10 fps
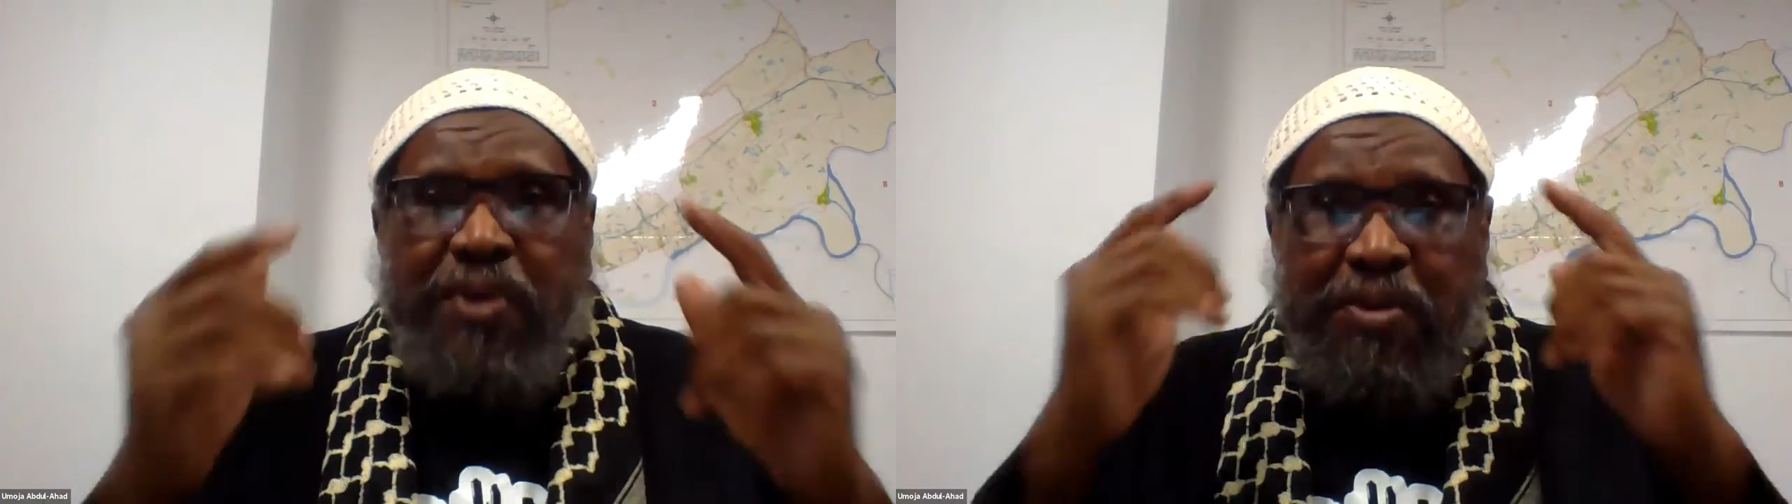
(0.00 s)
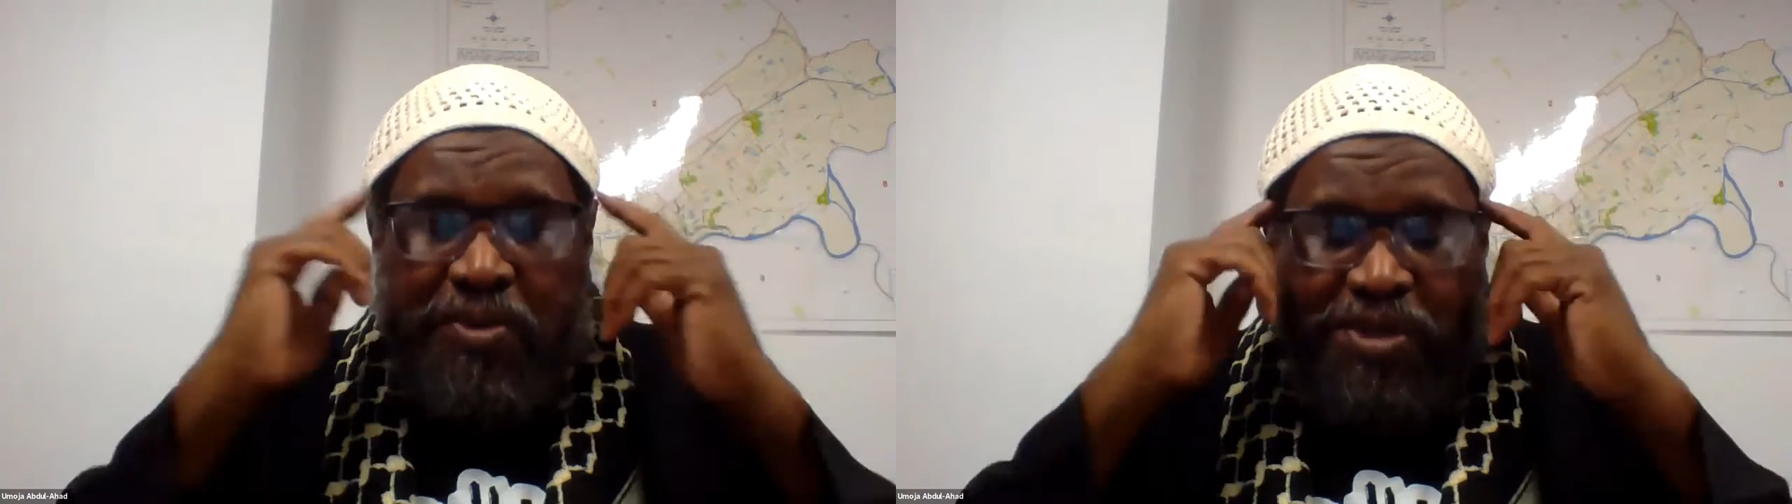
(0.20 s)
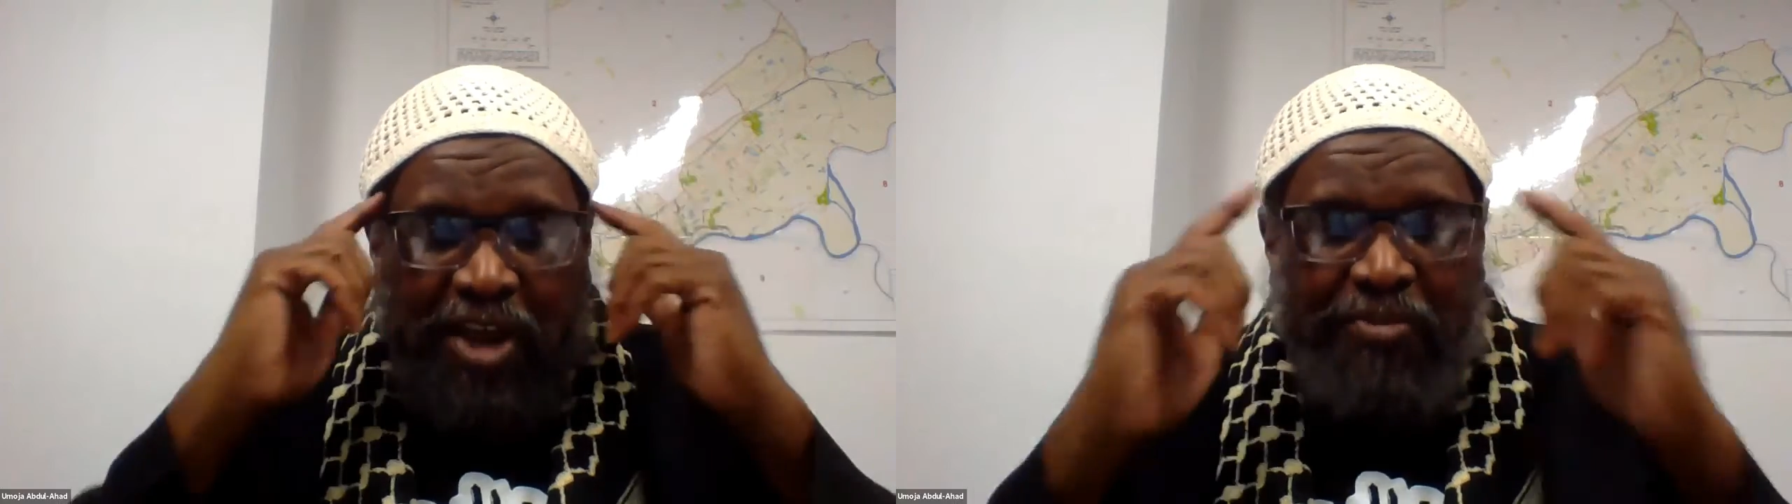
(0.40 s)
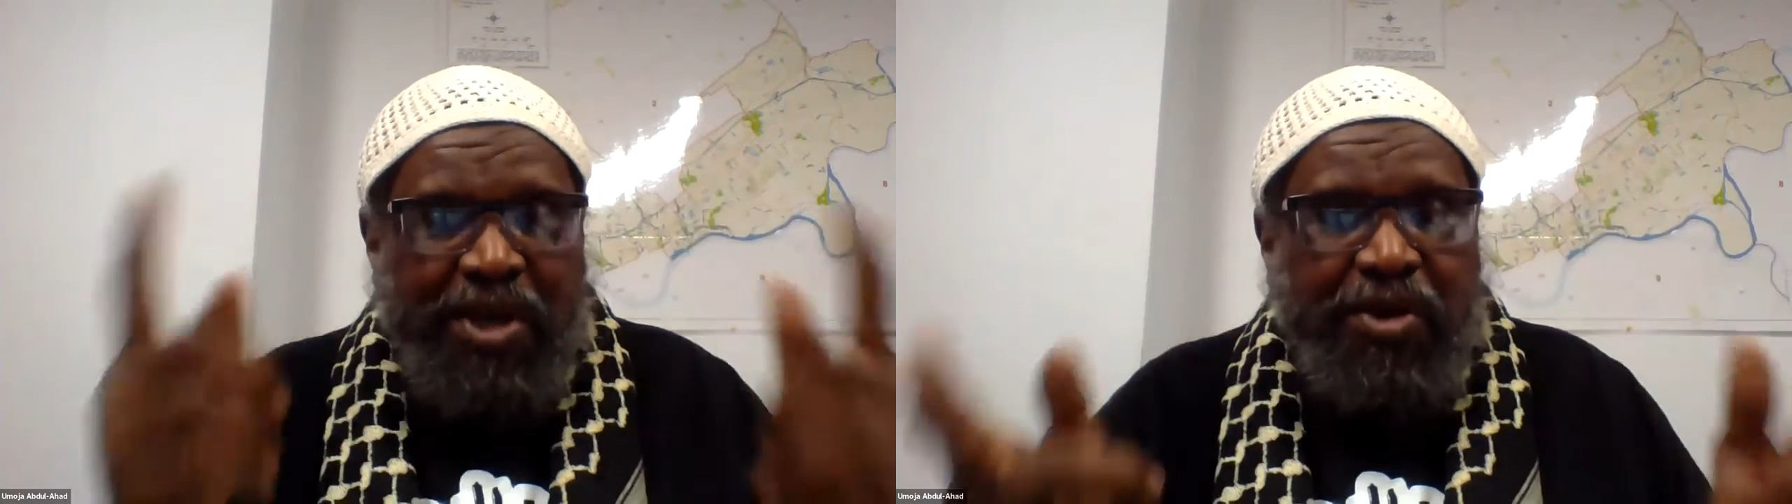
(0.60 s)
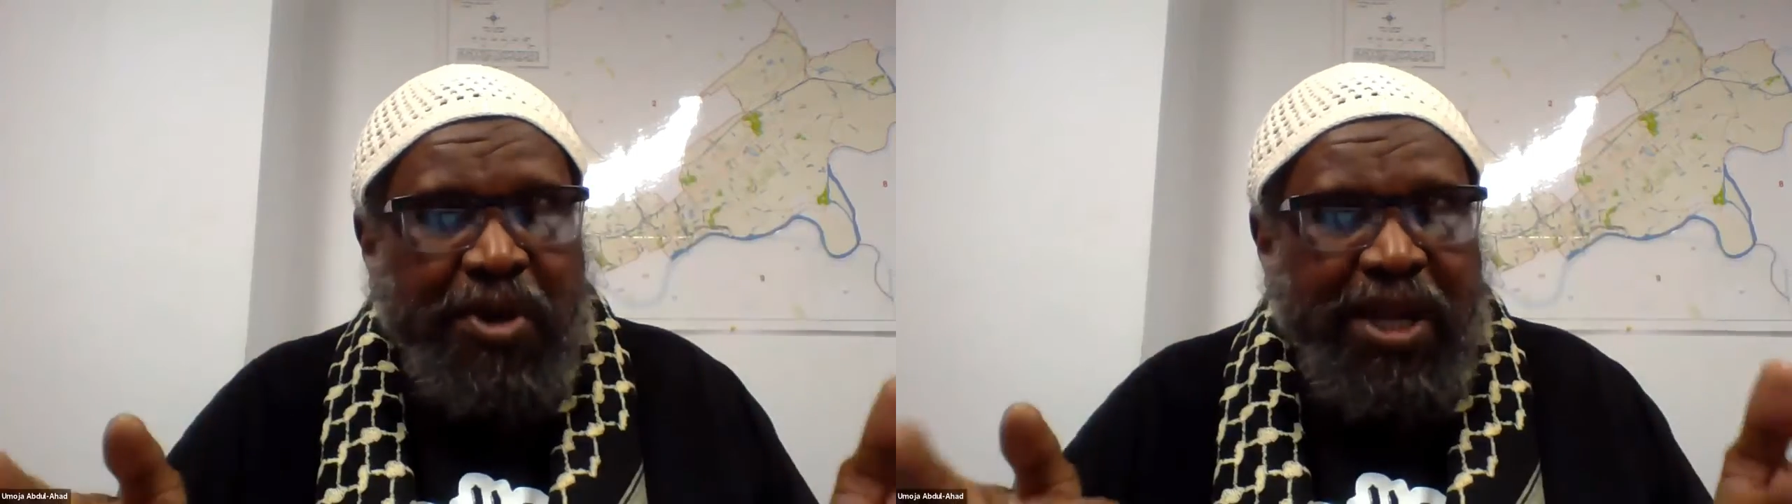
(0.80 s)
people were talking
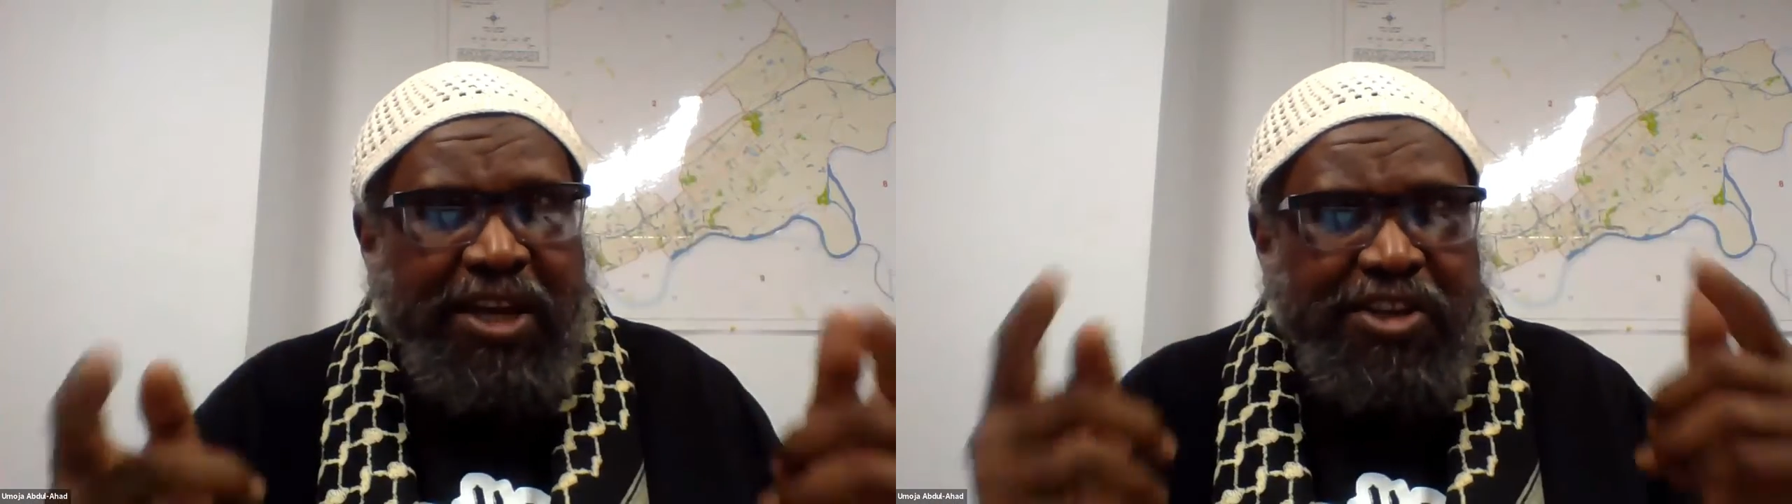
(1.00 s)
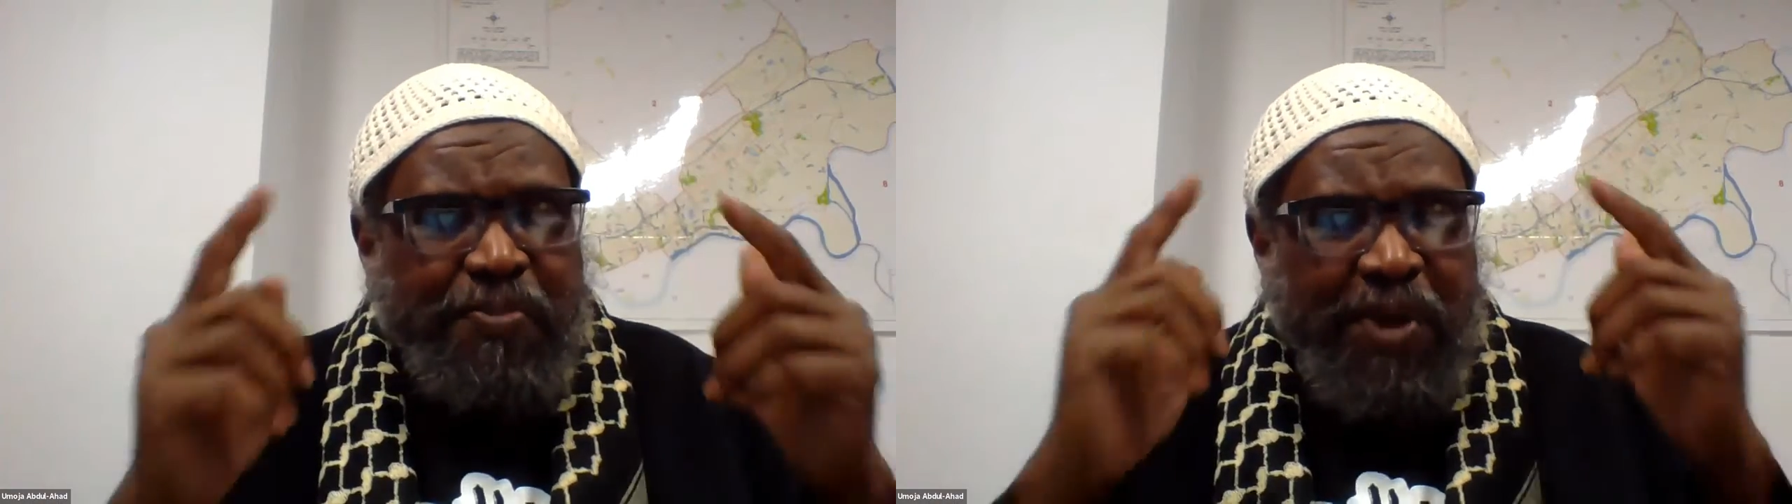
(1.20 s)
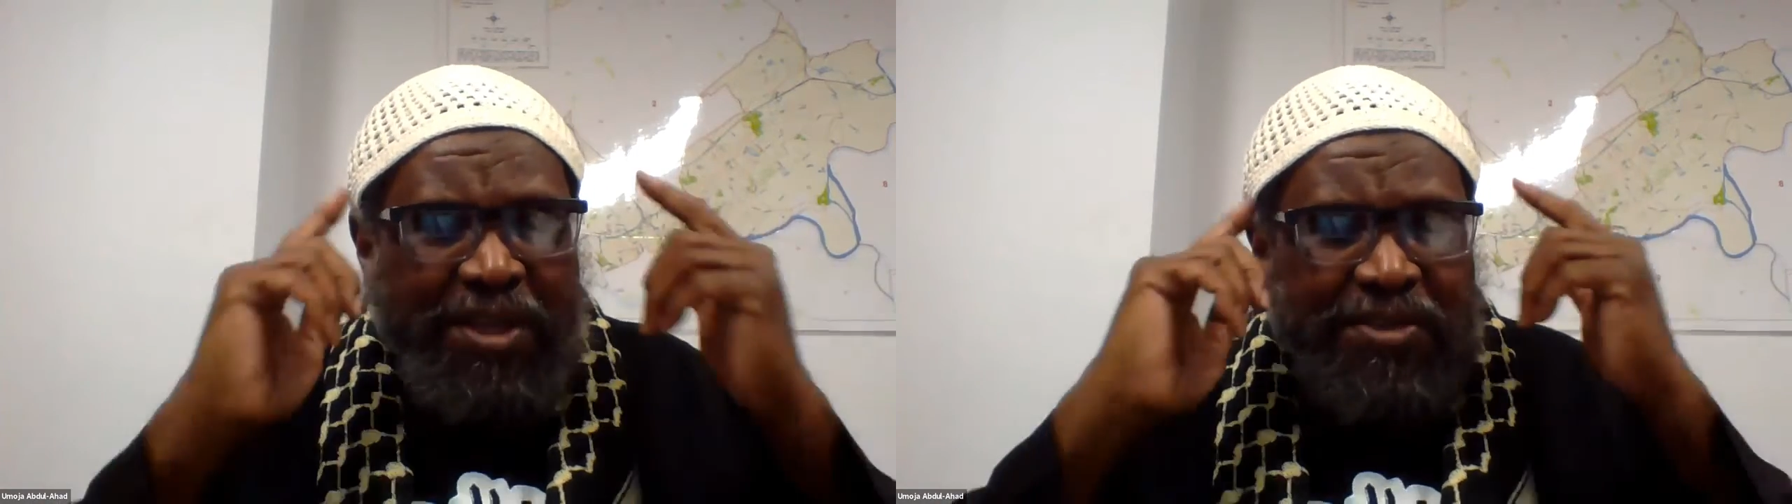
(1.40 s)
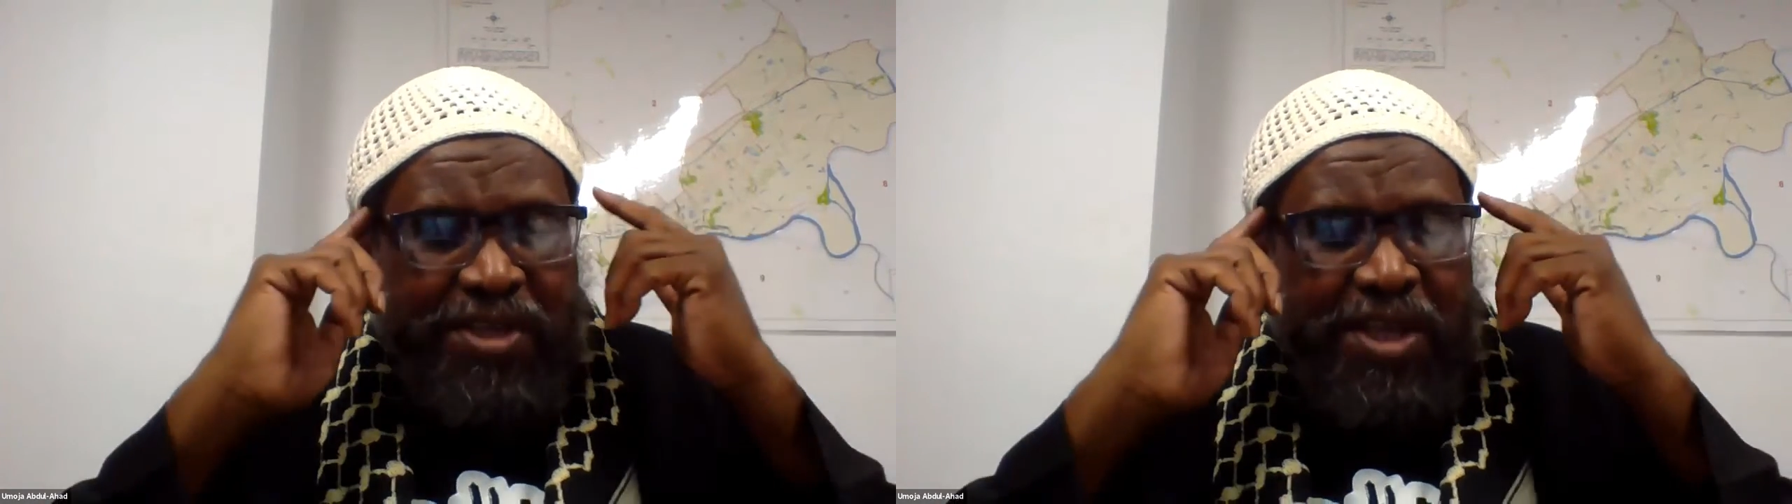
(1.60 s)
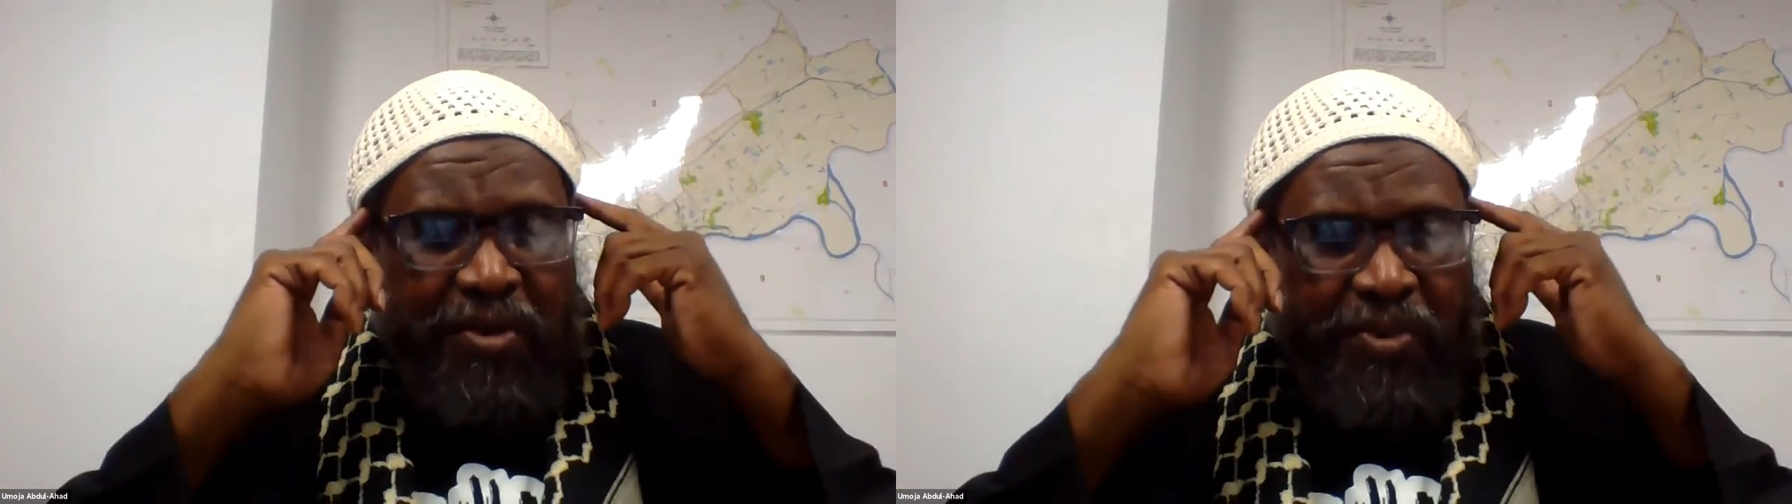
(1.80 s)
about going out of space.